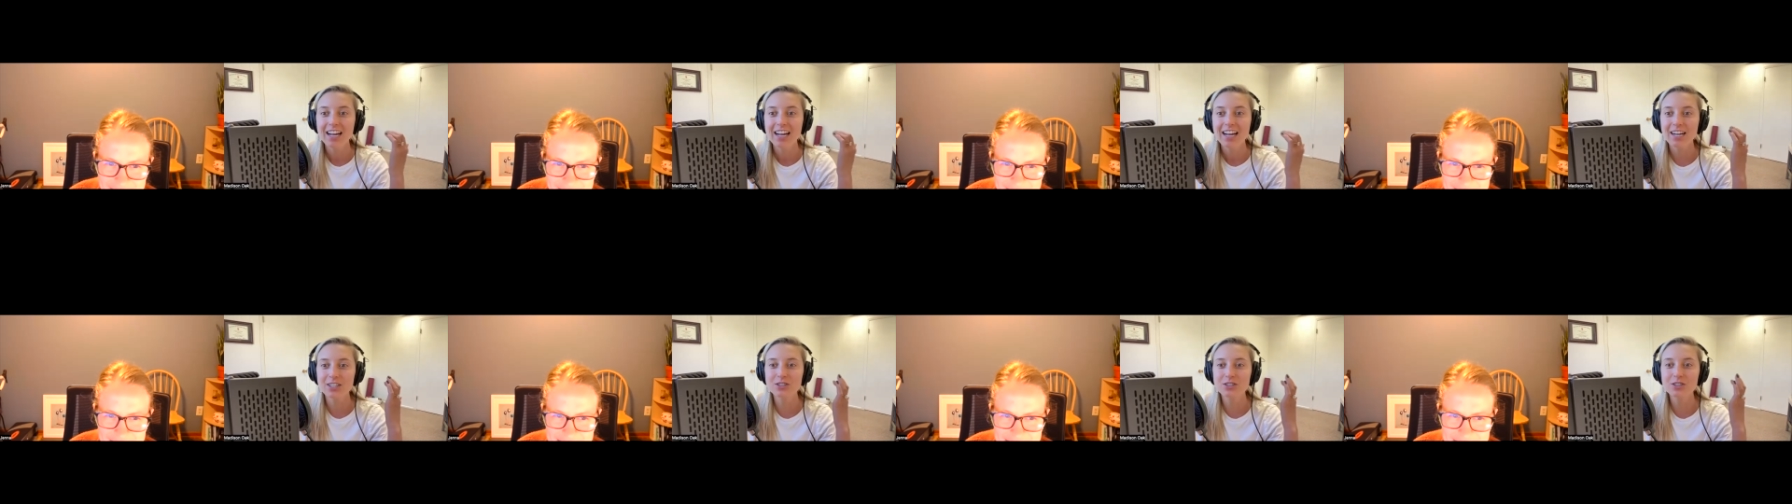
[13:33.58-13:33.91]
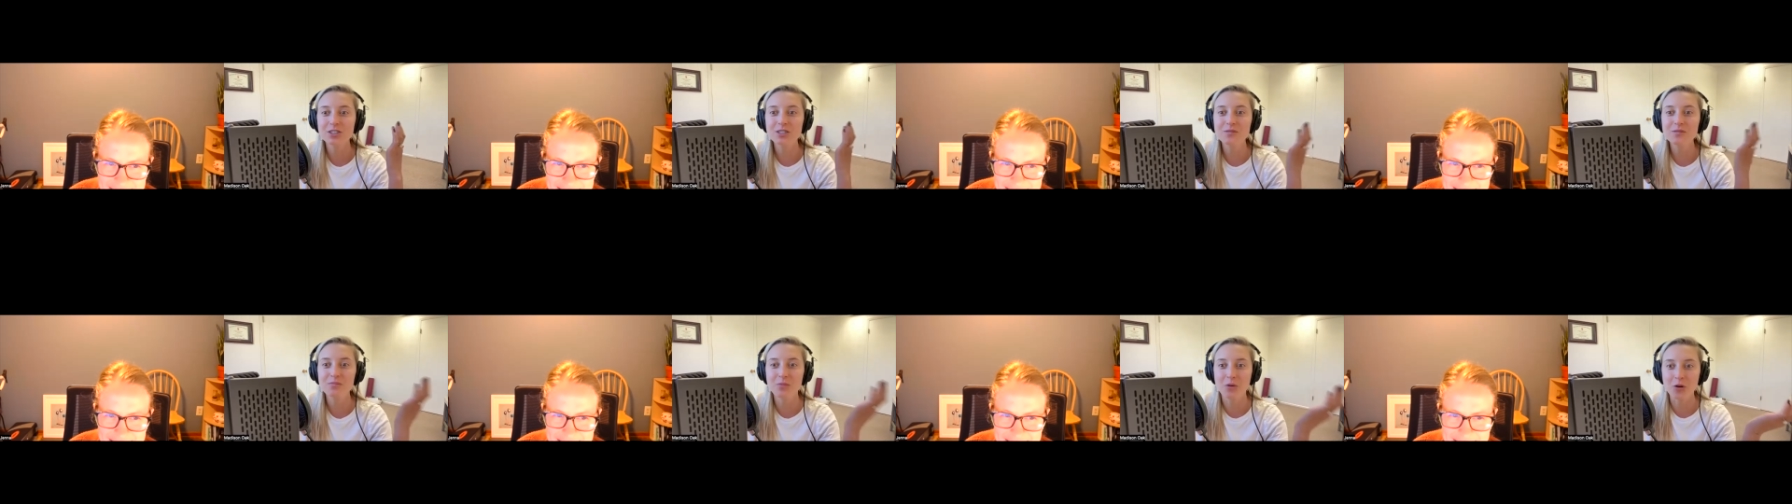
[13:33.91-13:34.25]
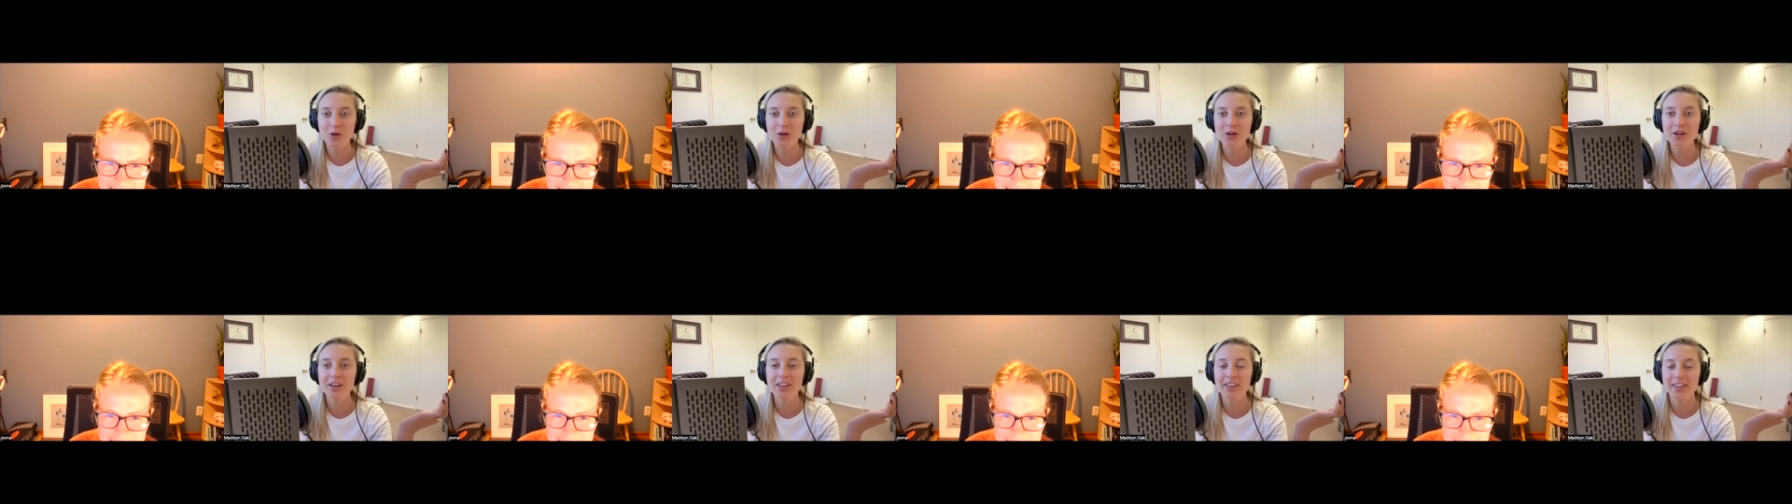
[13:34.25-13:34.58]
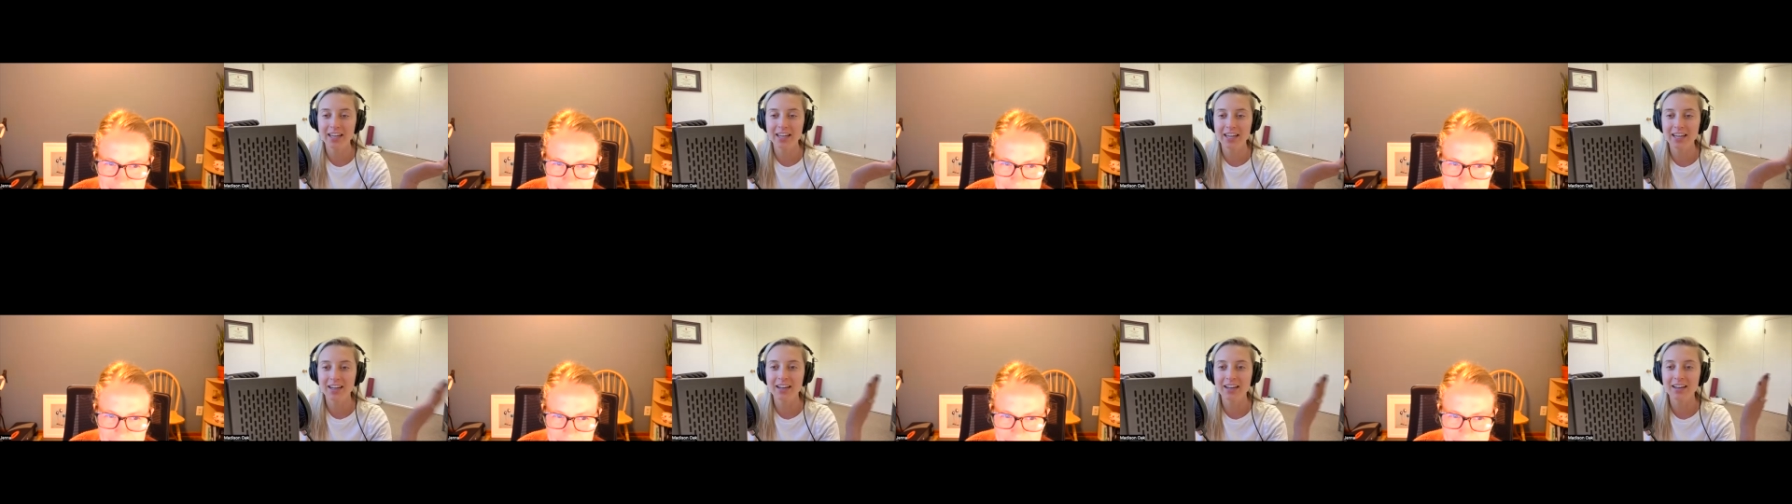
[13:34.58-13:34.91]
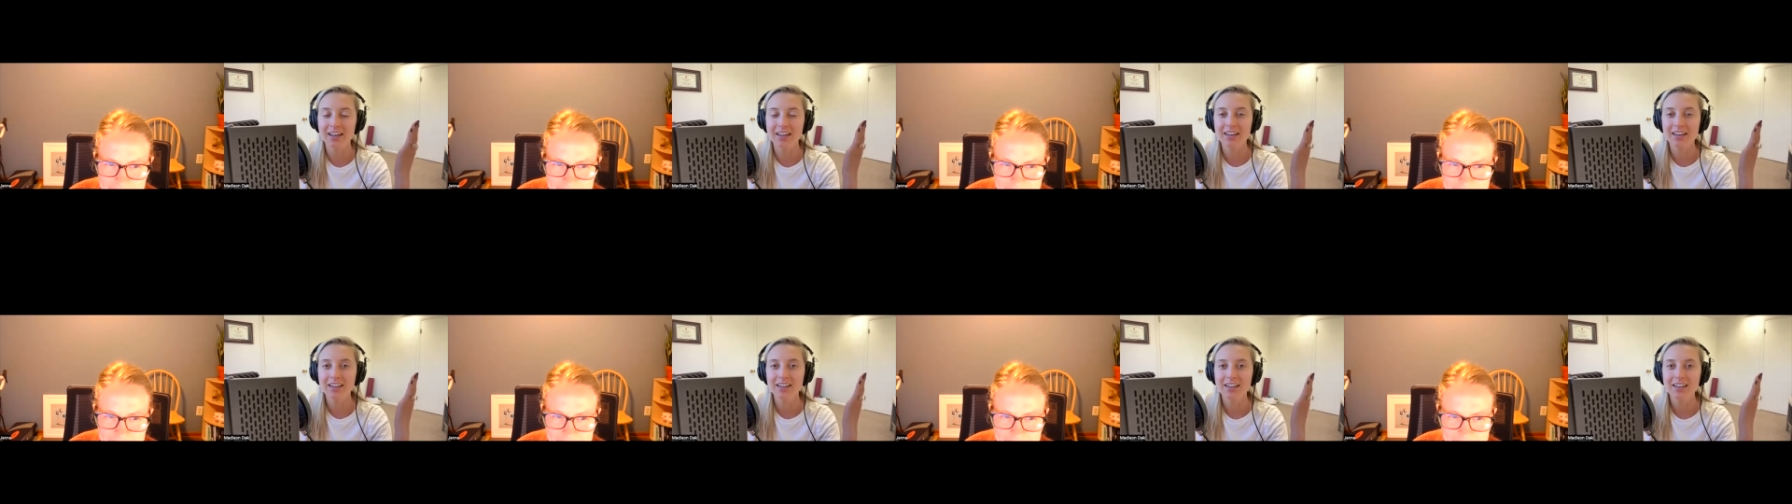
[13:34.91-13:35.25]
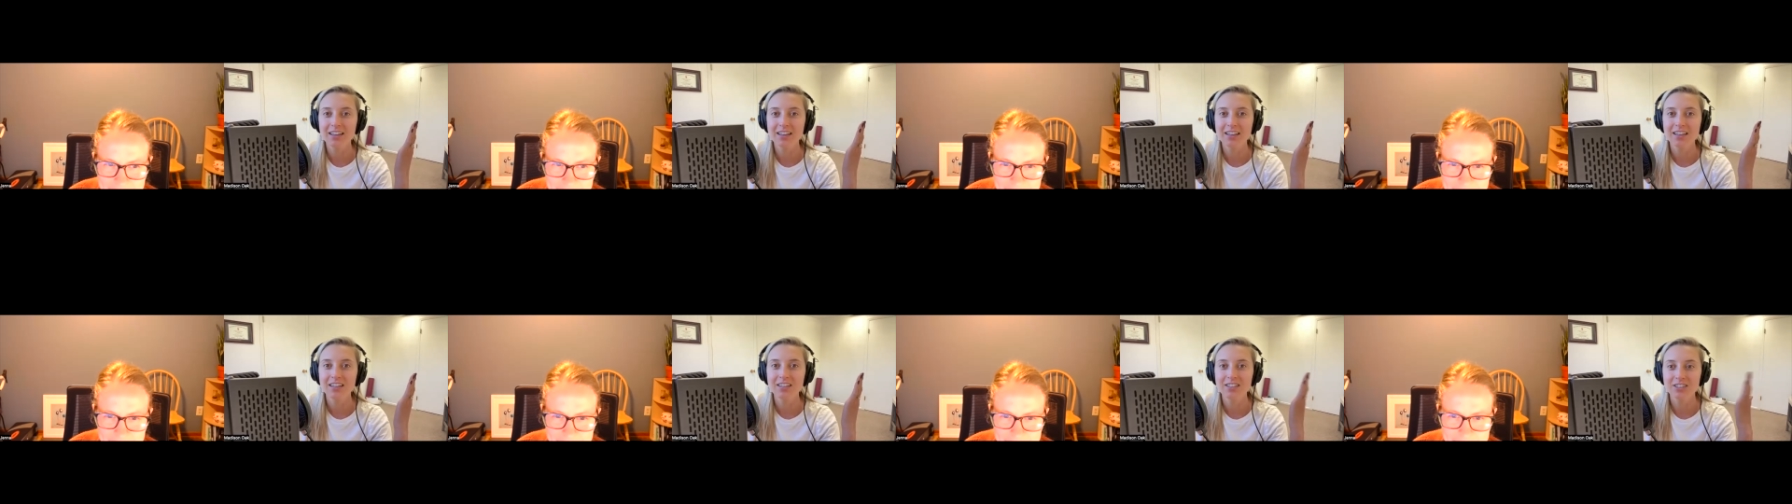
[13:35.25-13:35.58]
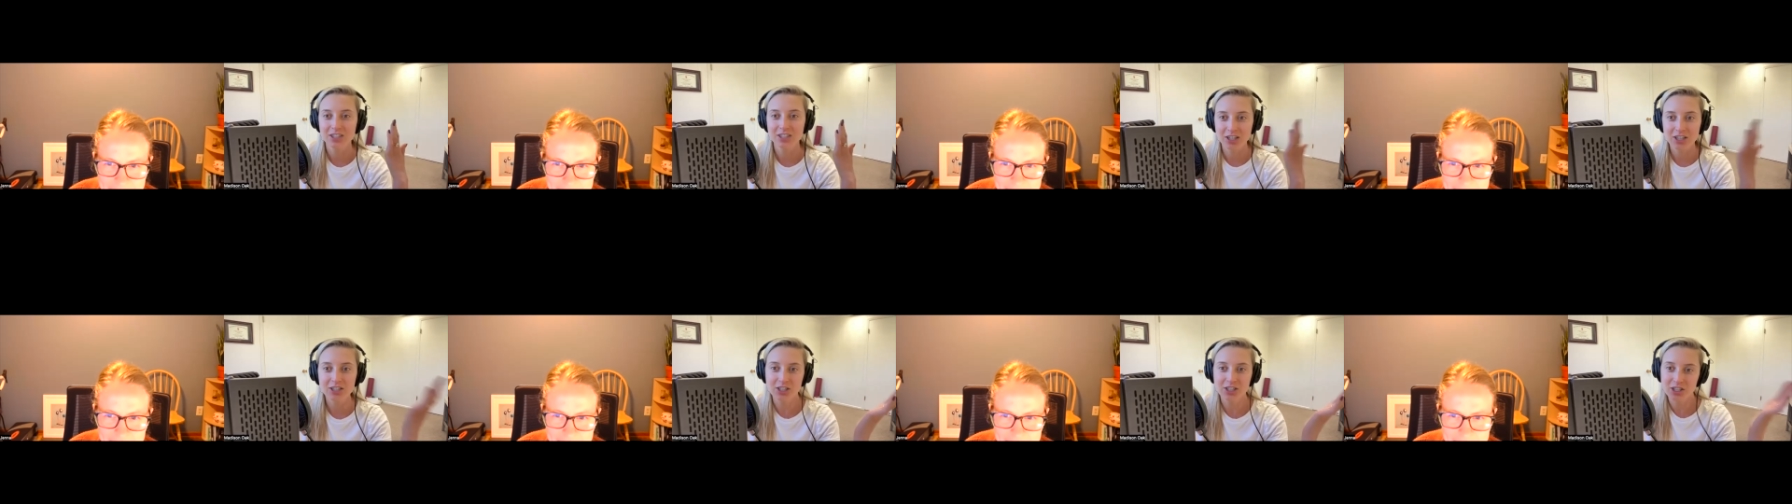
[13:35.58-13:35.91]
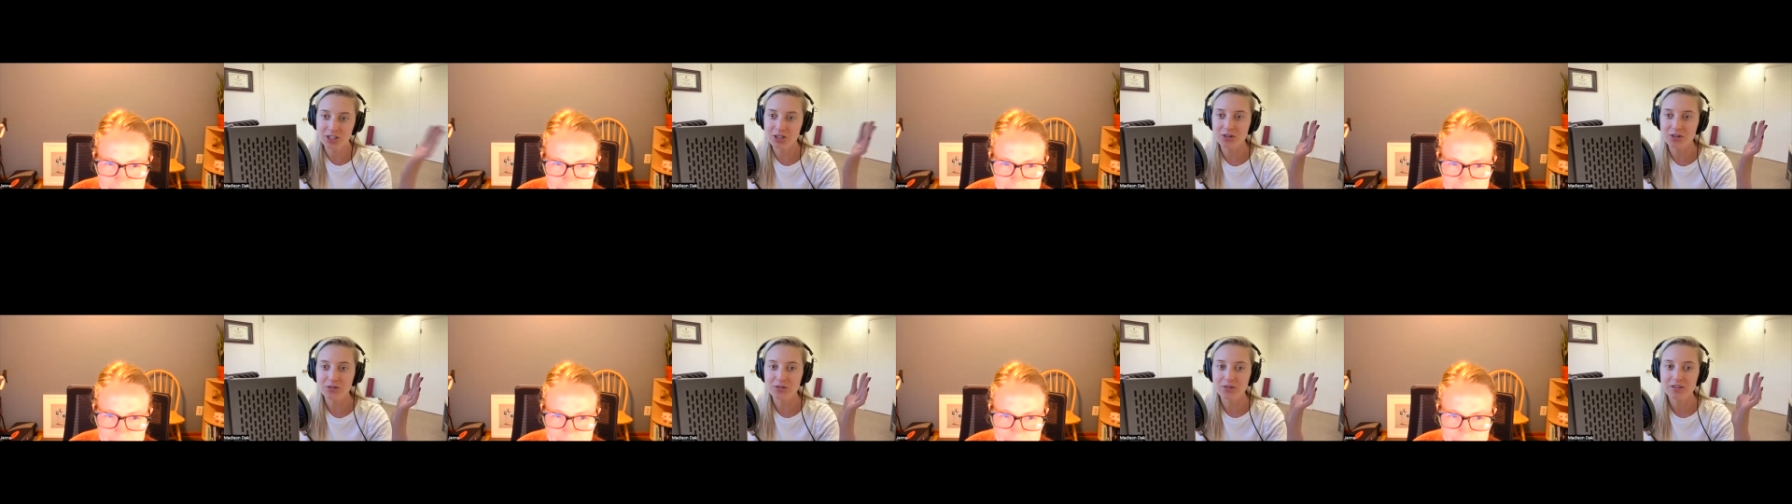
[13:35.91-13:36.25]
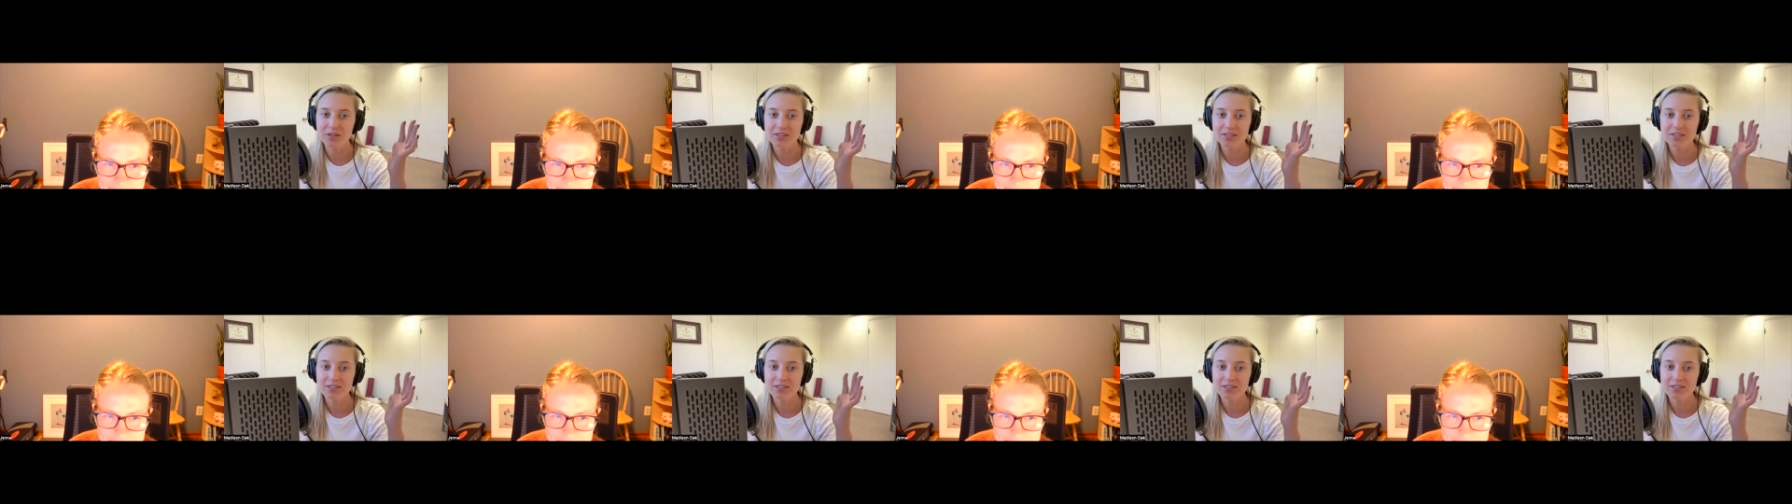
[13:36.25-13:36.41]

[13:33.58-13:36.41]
It's an important thing to do.